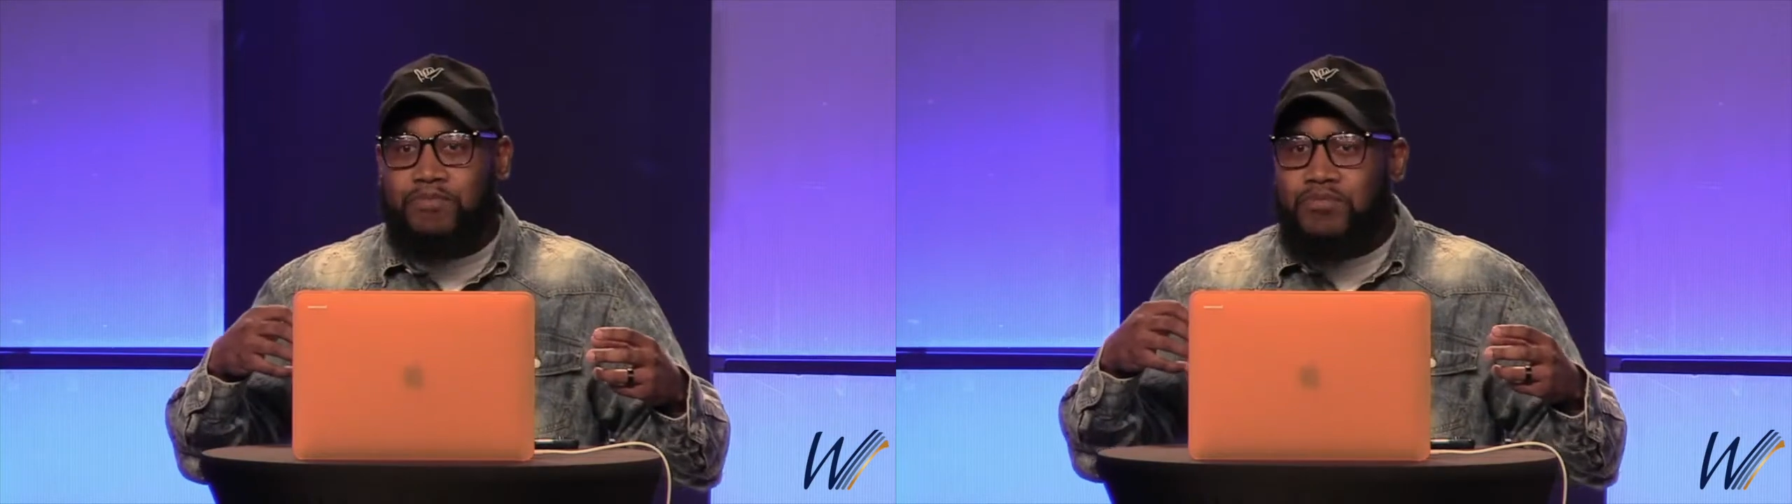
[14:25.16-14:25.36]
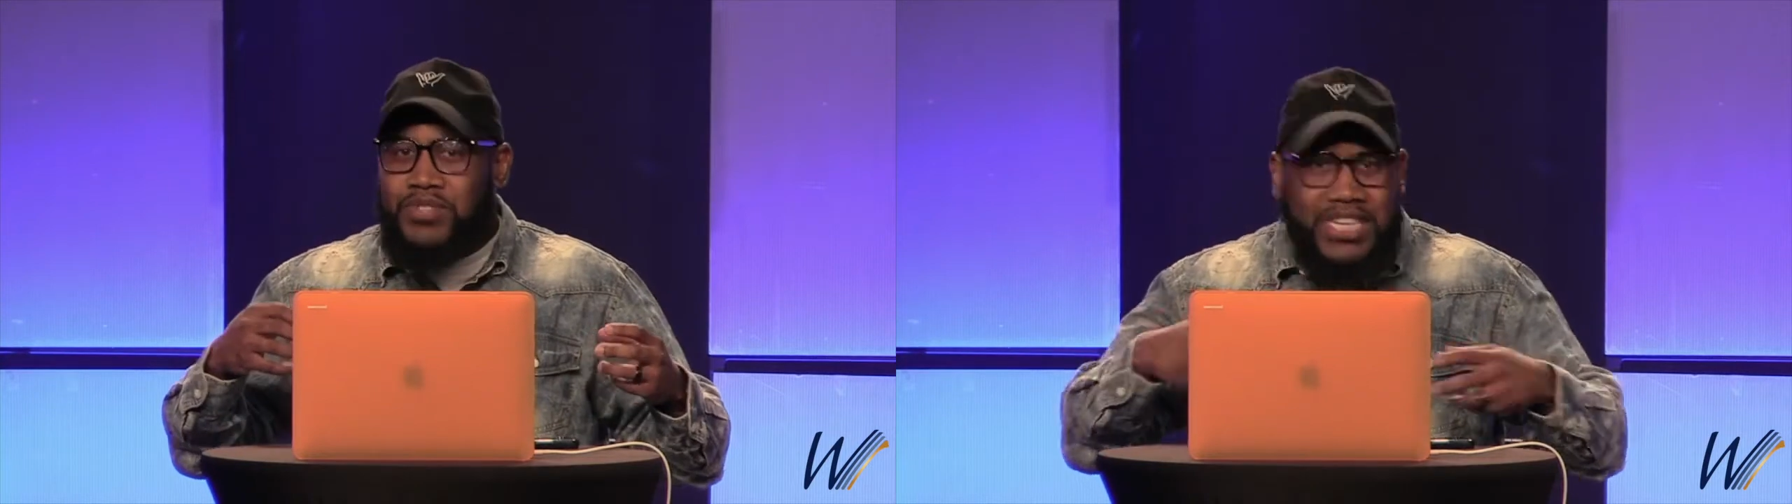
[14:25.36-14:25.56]

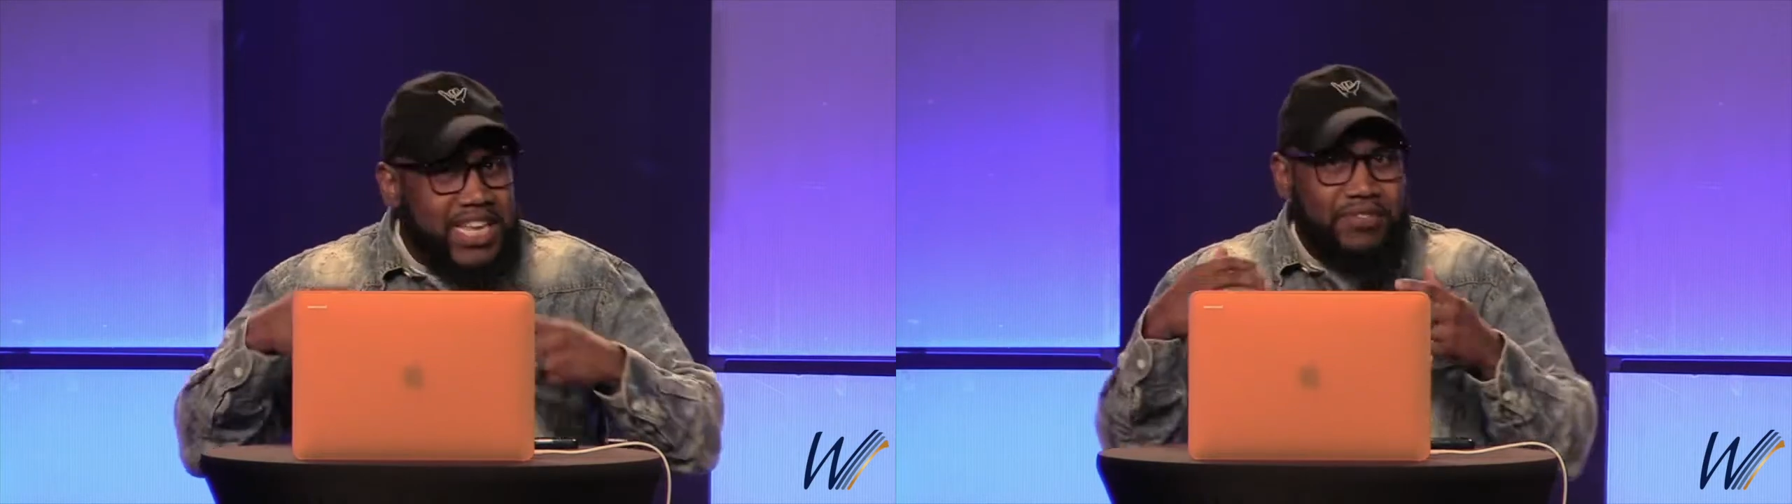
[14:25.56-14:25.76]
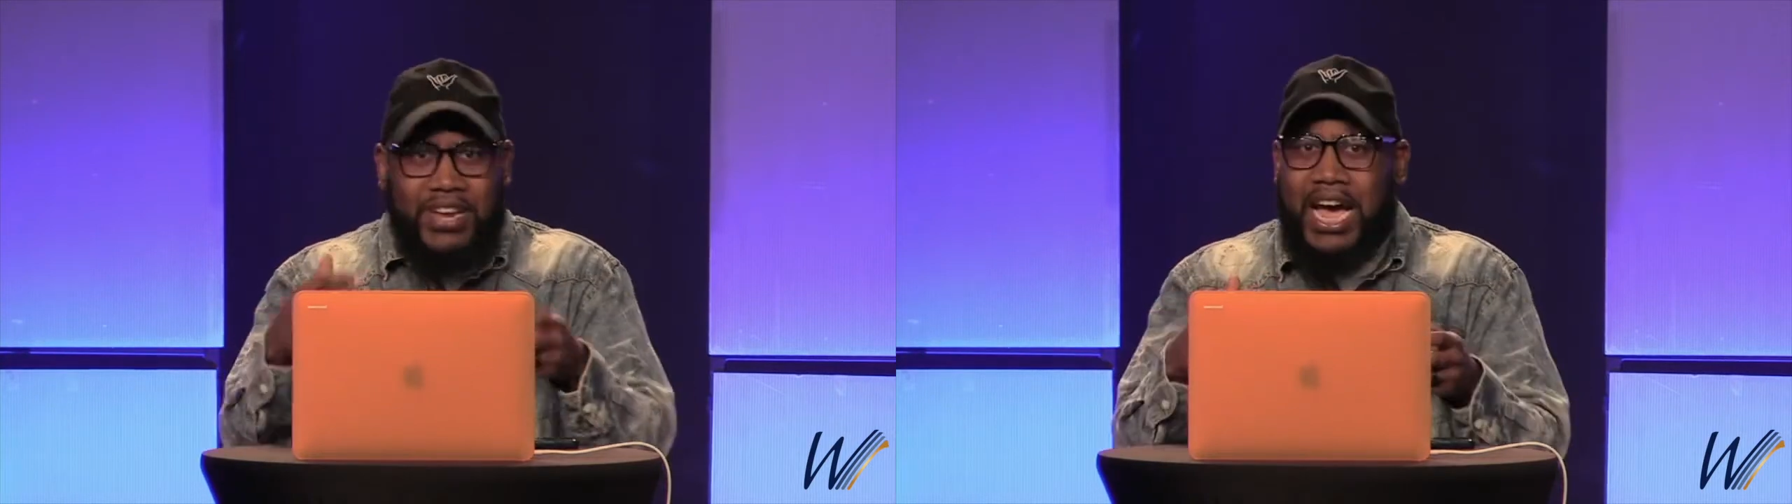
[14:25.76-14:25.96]
to
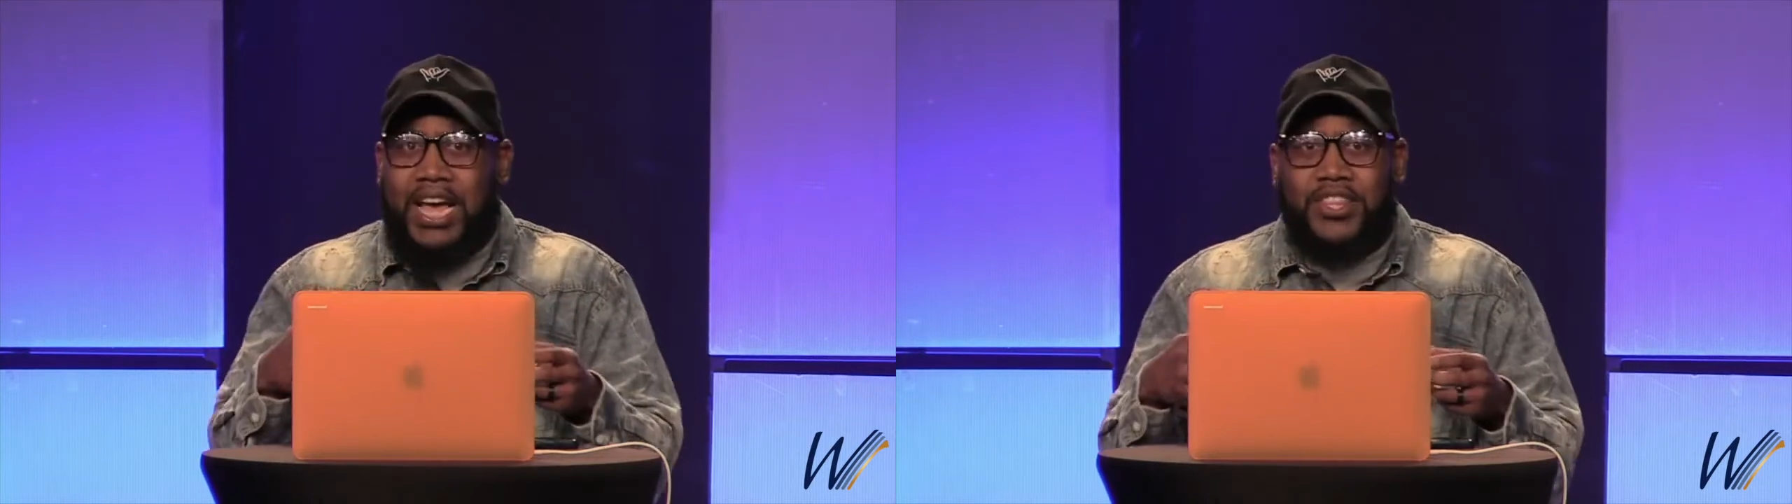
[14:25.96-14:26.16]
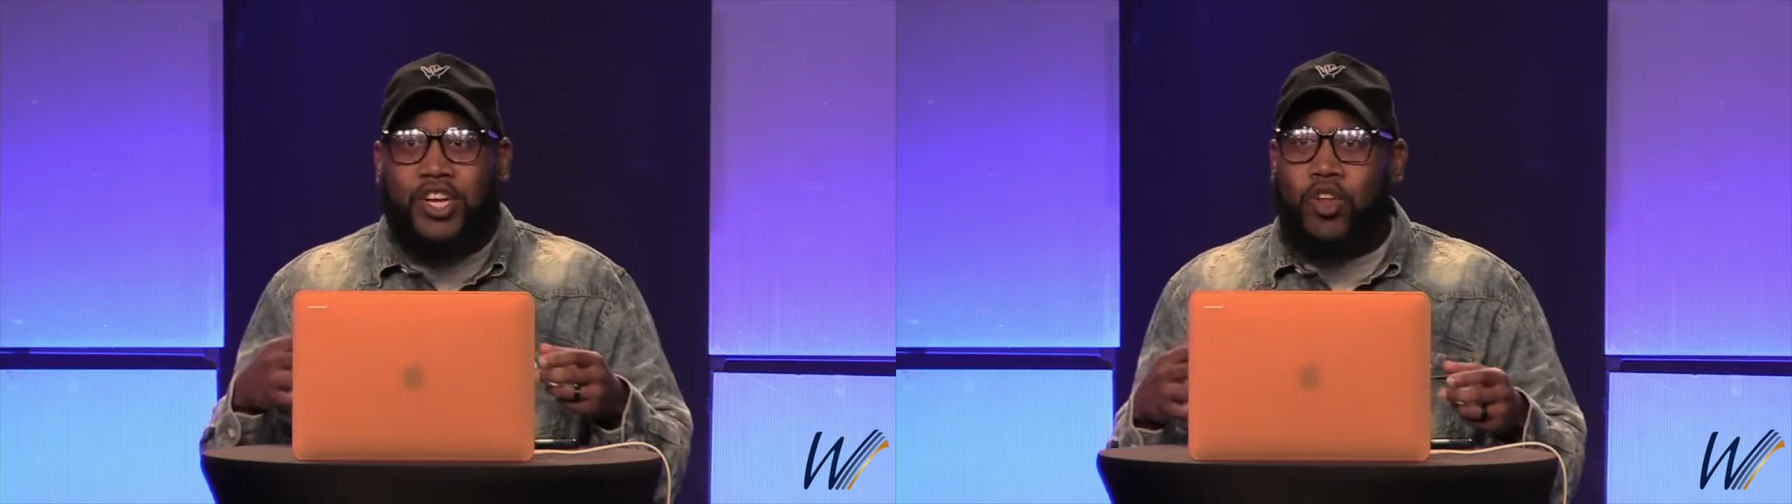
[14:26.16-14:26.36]
give God
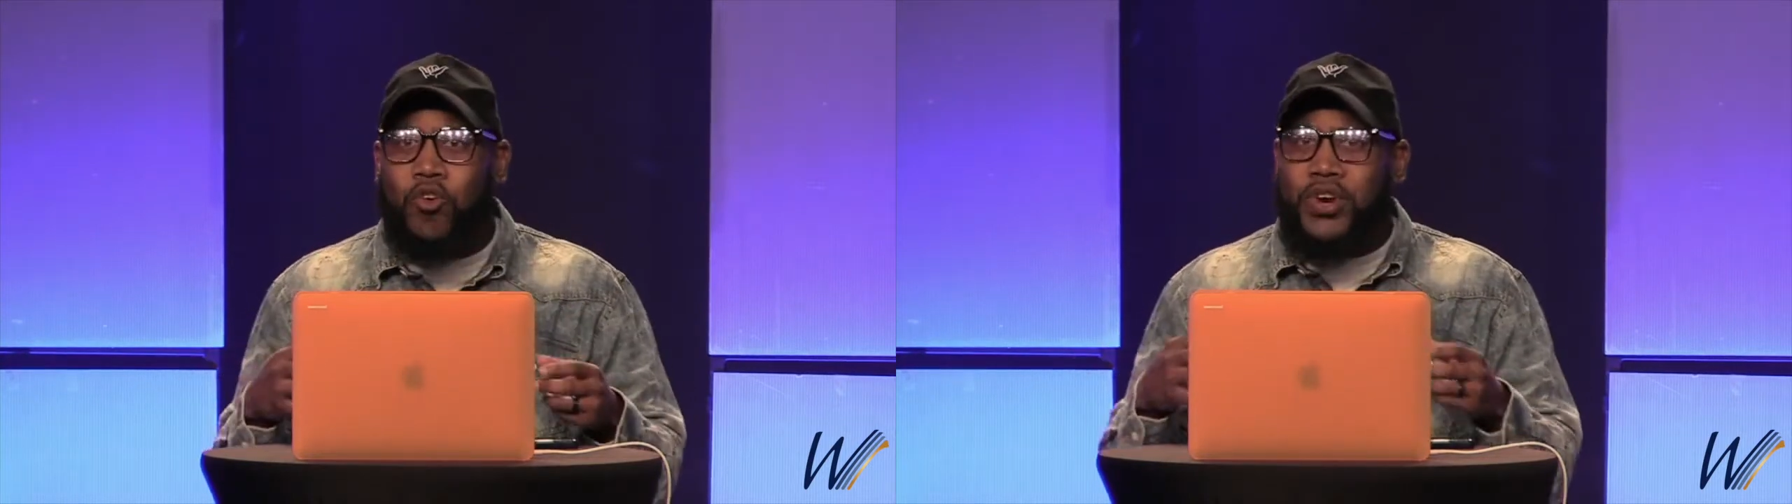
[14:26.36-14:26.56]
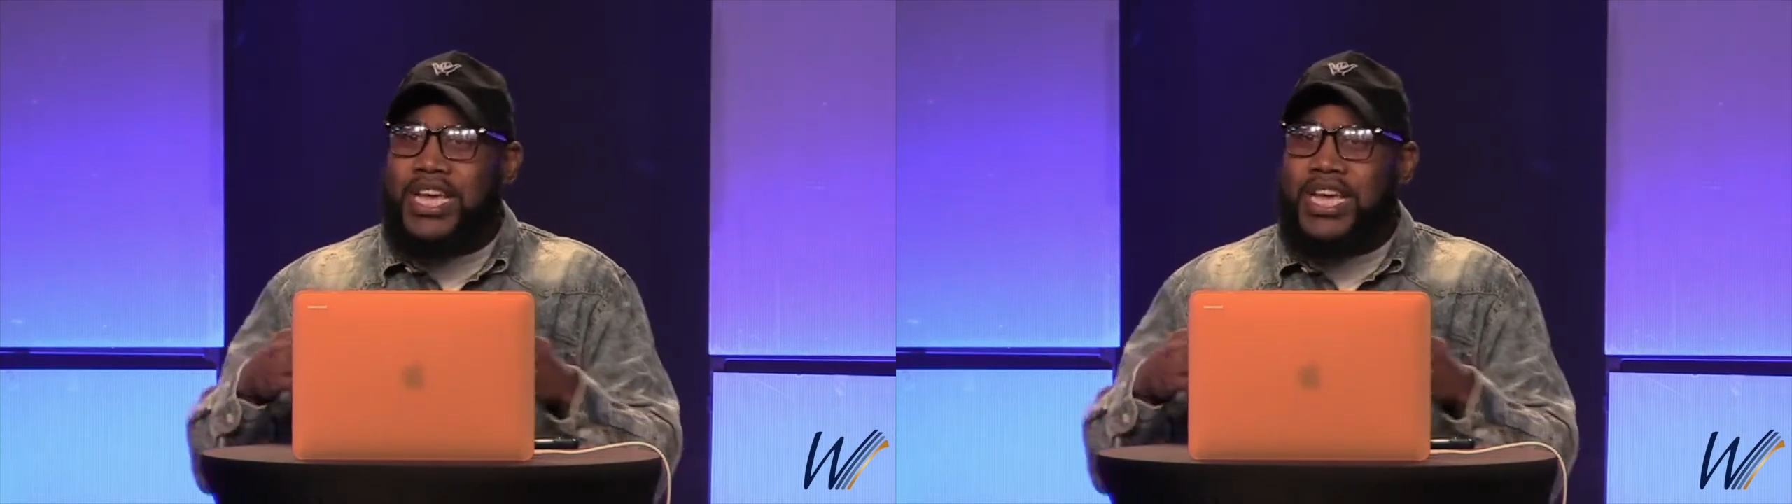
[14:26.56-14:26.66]
the glory.